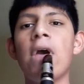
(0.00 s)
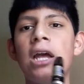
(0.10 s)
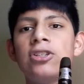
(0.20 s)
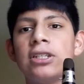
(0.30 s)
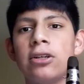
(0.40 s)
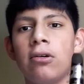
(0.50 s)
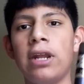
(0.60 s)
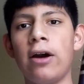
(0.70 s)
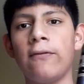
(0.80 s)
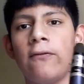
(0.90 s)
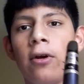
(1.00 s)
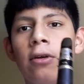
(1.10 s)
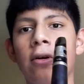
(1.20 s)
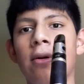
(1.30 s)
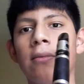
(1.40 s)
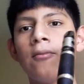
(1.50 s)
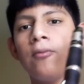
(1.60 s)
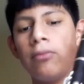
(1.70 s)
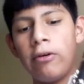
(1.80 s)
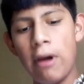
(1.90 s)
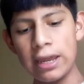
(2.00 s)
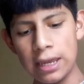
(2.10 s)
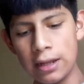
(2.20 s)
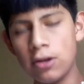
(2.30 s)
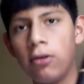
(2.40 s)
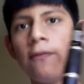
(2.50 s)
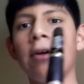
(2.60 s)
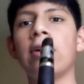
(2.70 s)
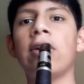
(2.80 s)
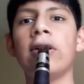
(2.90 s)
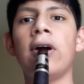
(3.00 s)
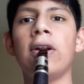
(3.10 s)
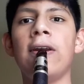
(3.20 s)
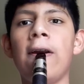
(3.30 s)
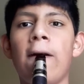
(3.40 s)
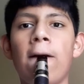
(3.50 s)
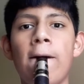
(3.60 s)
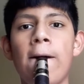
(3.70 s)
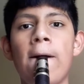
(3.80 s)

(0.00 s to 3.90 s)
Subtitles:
And just go down further. Now, I can't do it very good on here.